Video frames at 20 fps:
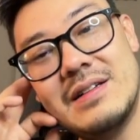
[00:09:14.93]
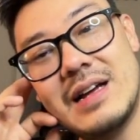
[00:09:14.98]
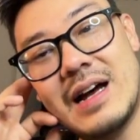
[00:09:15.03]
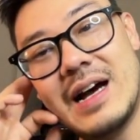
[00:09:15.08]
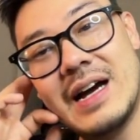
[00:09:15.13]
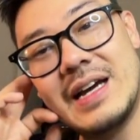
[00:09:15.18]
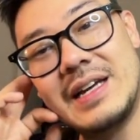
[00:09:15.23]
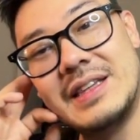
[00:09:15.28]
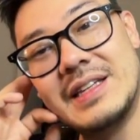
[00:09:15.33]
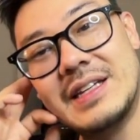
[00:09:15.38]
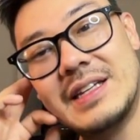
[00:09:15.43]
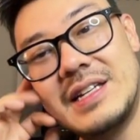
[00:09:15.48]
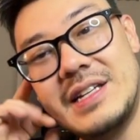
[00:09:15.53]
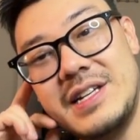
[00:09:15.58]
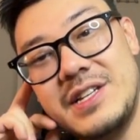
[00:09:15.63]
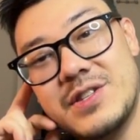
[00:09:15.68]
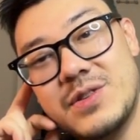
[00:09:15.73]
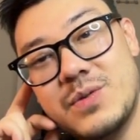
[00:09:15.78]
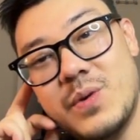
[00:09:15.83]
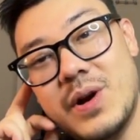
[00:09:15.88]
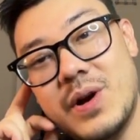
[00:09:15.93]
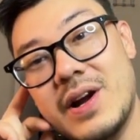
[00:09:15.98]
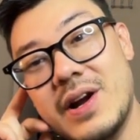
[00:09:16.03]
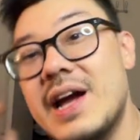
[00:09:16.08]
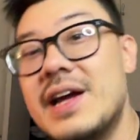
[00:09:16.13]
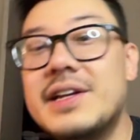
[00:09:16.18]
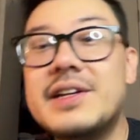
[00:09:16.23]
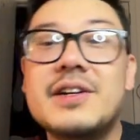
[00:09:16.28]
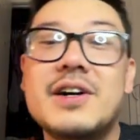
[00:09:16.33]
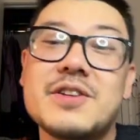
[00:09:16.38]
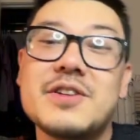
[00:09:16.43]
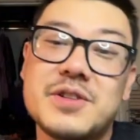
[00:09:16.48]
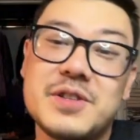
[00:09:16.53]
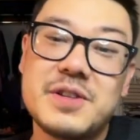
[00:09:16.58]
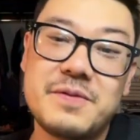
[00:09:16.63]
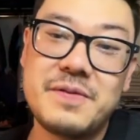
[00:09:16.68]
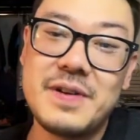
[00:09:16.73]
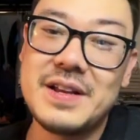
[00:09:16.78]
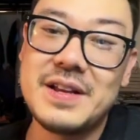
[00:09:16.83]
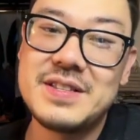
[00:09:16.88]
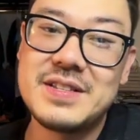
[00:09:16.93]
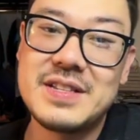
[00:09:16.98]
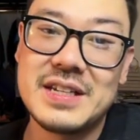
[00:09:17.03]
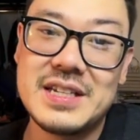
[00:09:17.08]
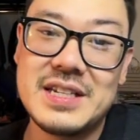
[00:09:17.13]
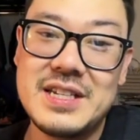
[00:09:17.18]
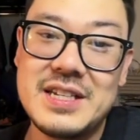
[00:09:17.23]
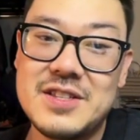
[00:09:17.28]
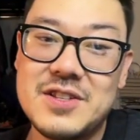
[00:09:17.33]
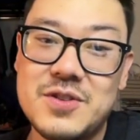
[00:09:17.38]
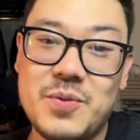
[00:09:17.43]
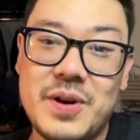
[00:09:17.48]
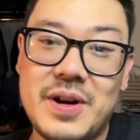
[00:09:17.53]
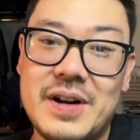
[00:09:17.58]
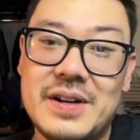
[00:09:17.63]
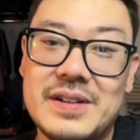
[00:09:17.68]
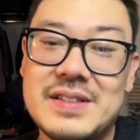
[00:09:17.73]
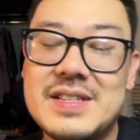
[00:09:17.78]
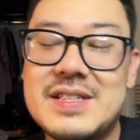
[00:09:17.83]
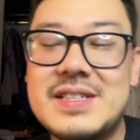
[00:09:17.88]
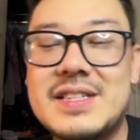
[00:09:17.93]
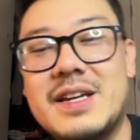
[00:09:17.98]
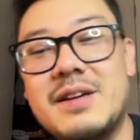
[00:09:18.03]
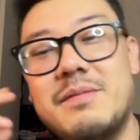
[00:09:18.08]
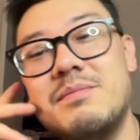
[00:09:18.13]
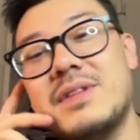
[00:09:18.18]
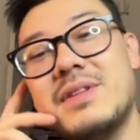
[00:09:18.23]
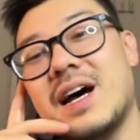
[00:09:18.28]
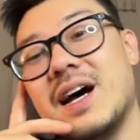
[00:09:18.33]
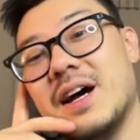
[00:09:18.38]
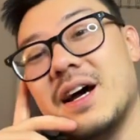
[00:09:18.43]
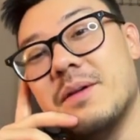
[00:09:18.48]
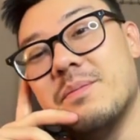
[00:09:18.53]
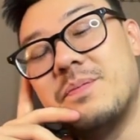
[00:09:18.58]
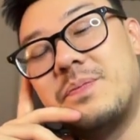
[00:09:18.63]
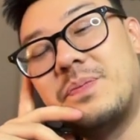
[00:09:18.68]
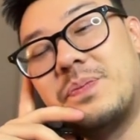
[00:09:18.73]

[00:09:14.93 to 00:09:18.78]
eyeing the key square, and it also defends the key square at the same time.